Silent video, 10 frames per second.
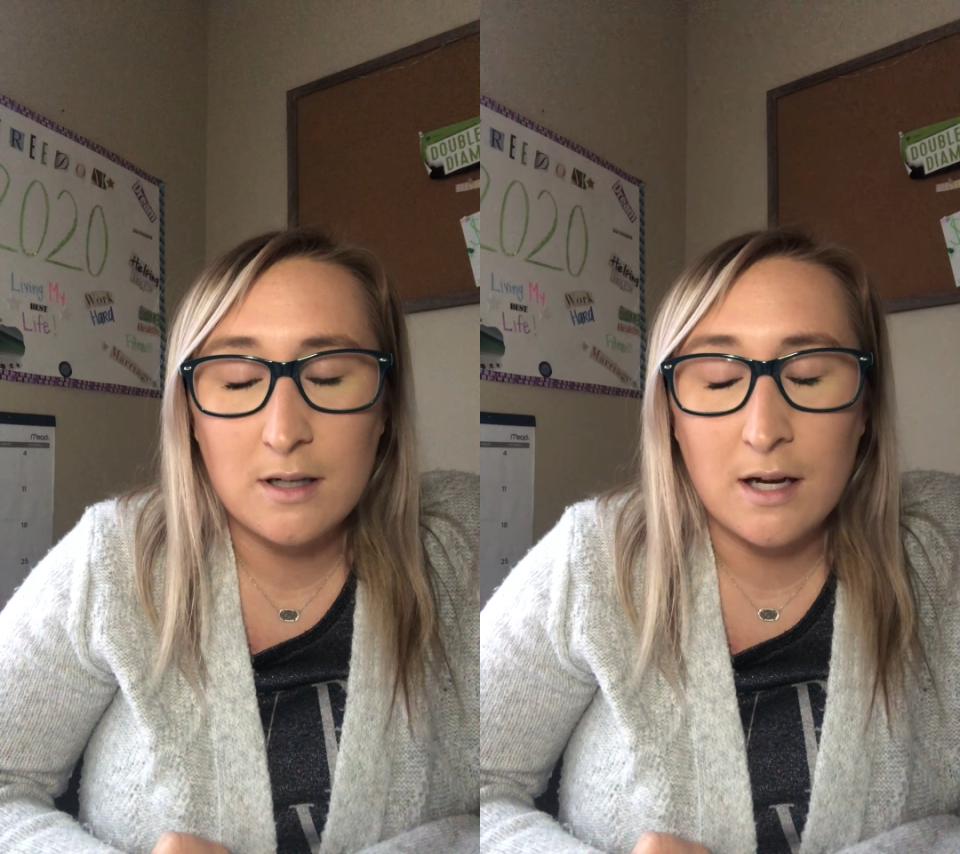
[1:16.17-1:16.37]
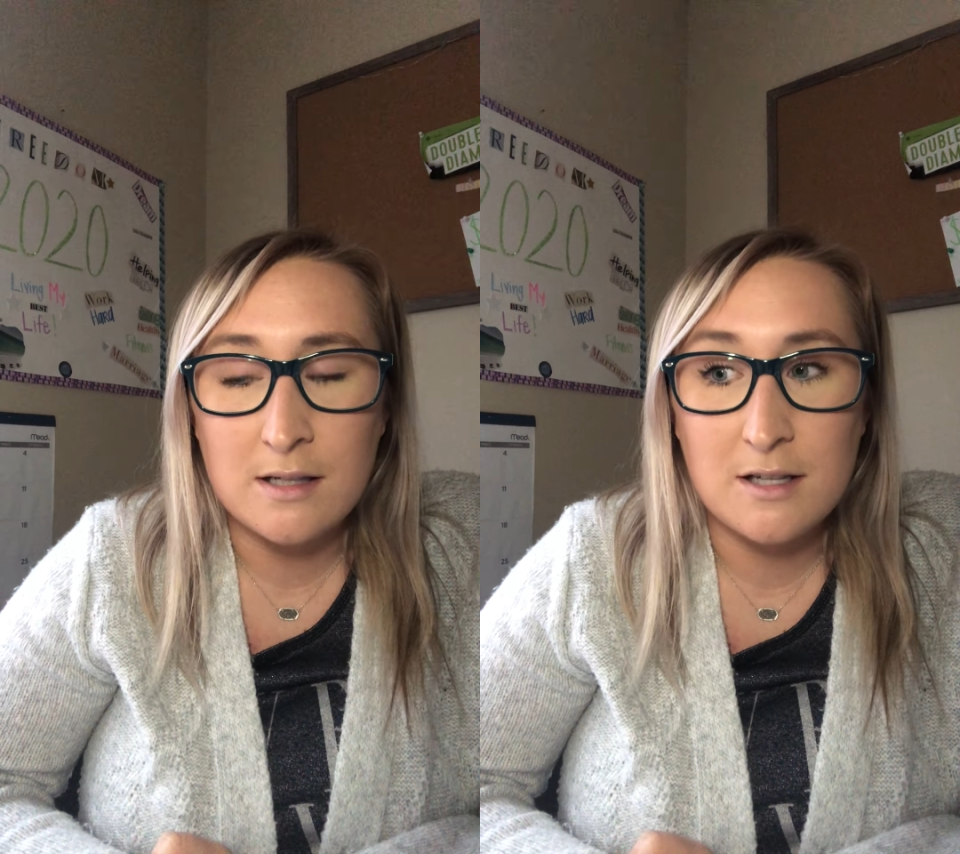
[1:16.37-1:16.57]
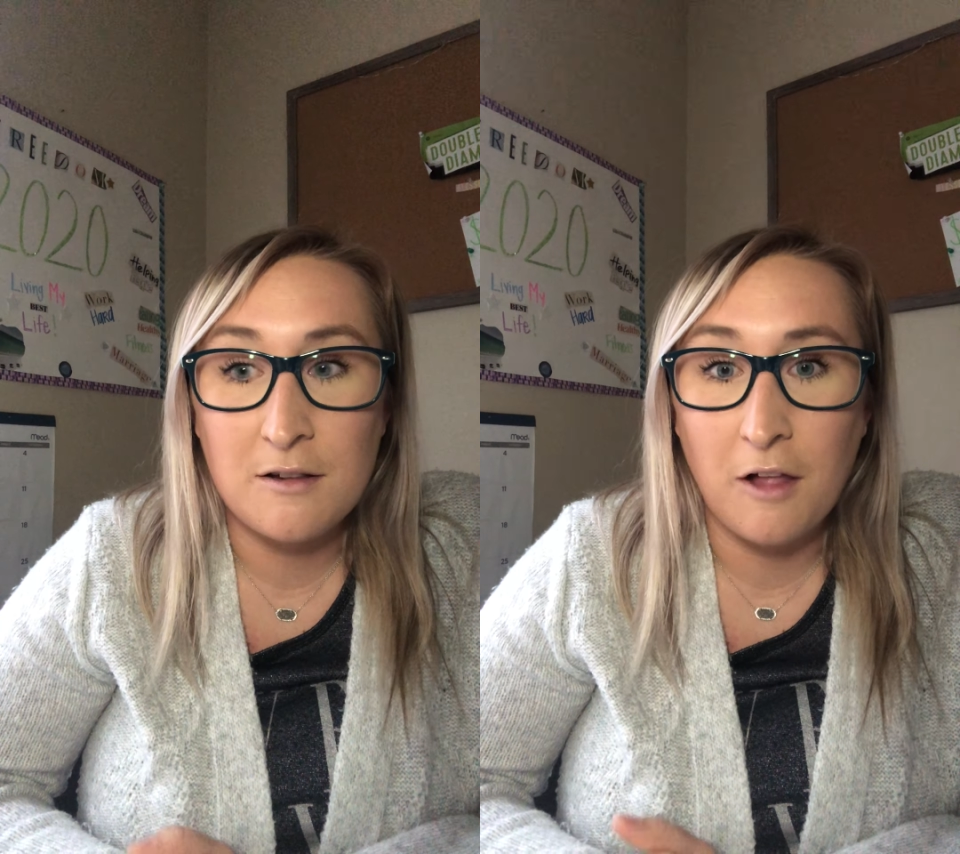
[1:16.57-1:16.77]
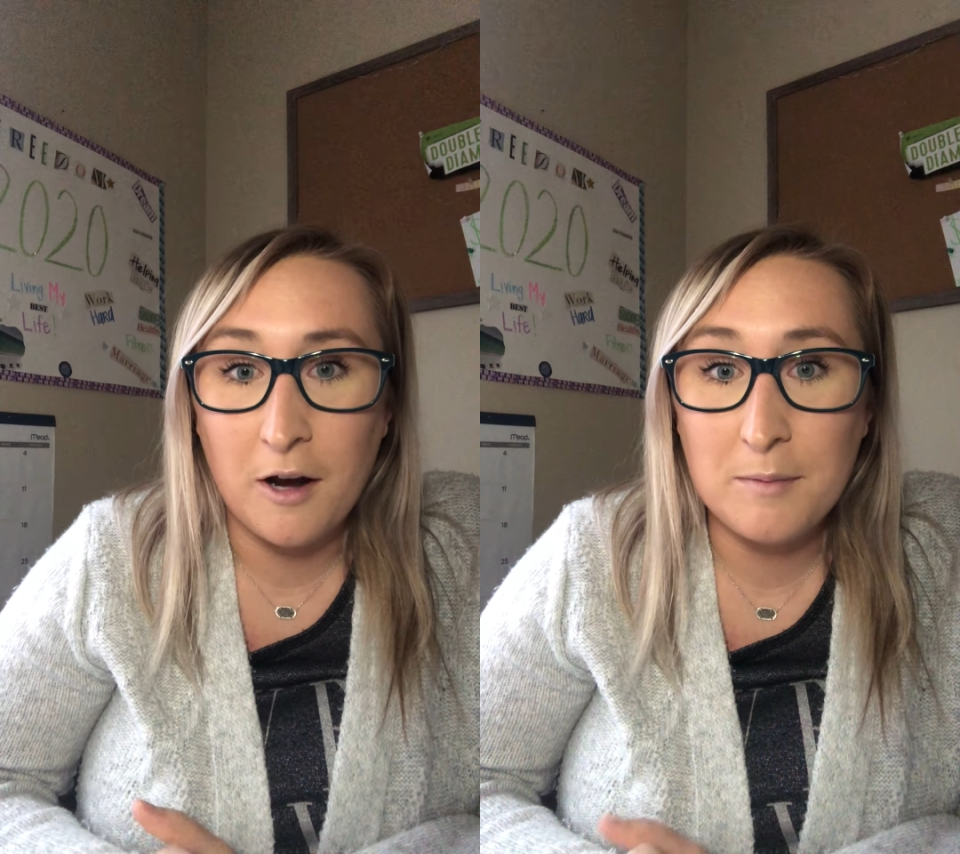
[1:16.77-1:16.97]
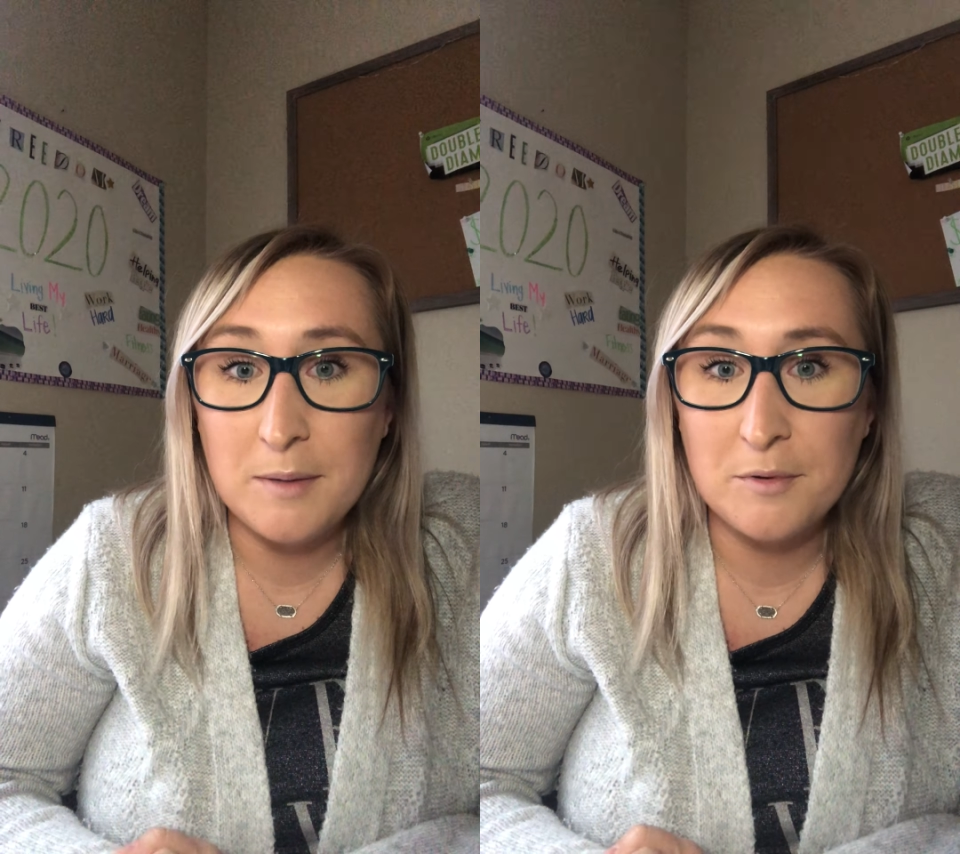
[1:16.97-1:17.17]
as a
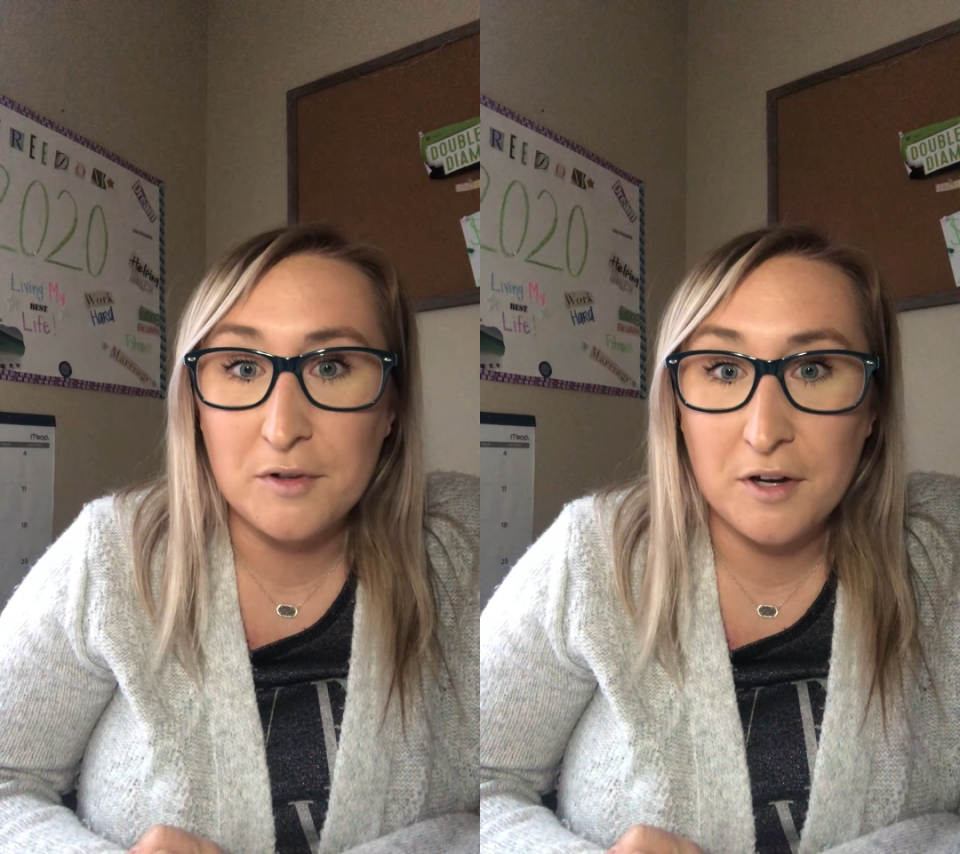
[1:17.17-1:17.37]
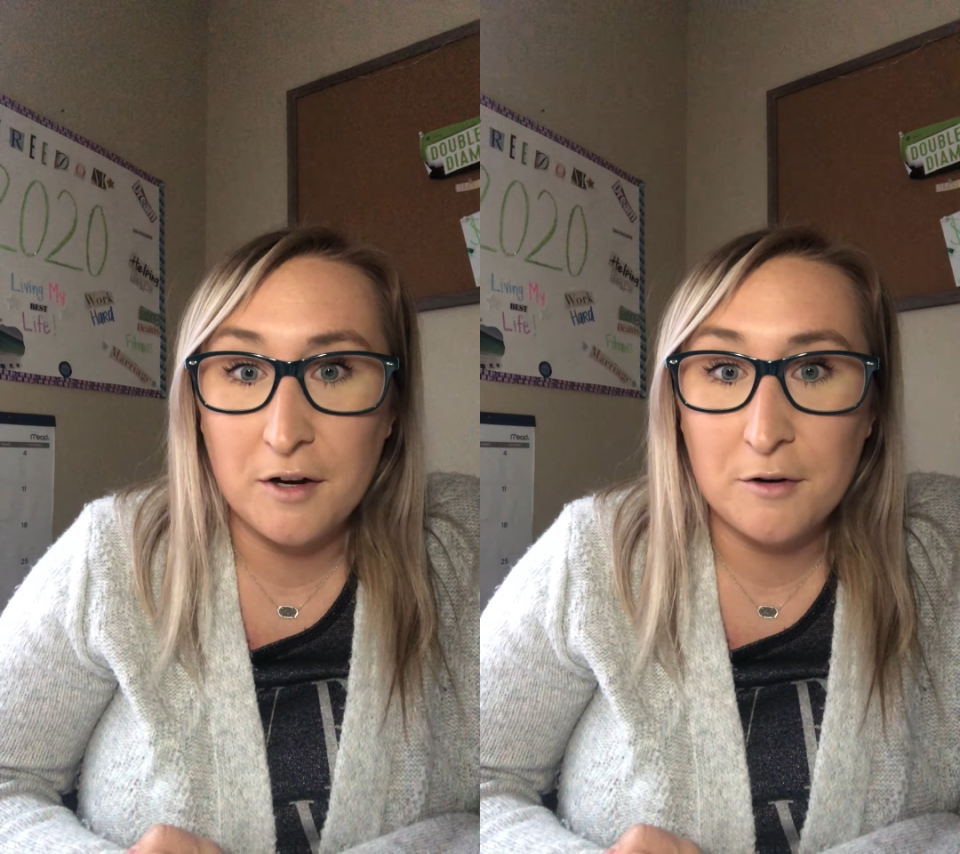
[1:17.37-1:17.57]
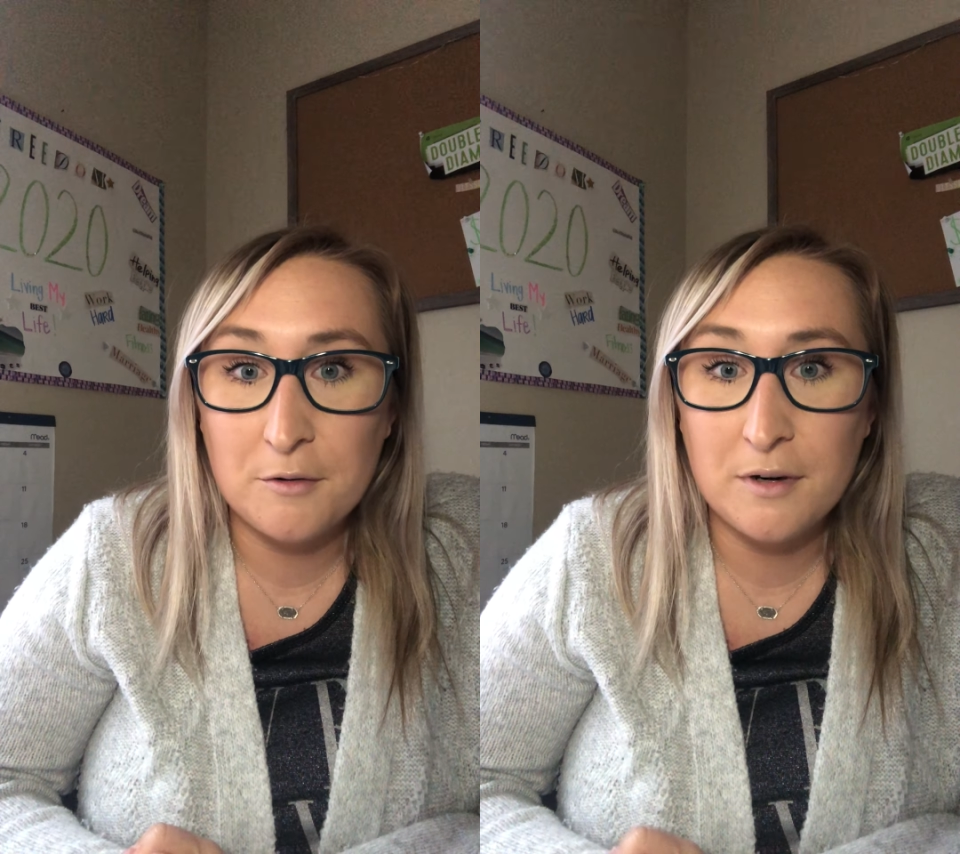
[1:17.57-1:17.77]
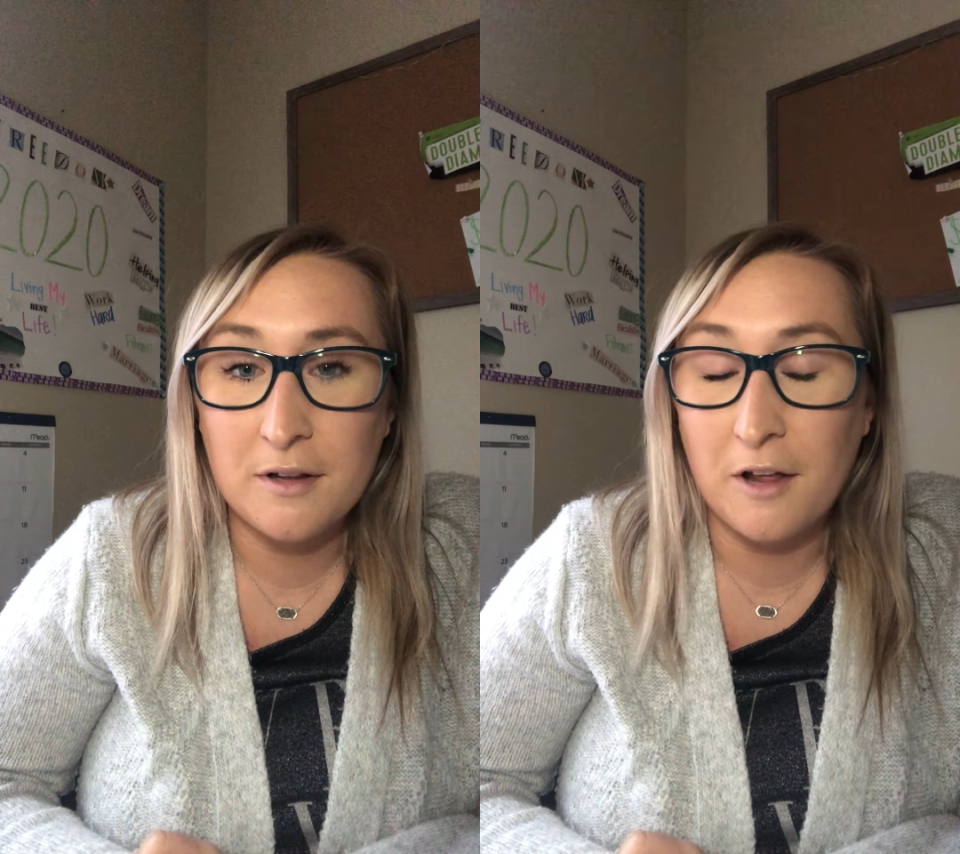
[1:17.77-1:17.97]
lot of people know.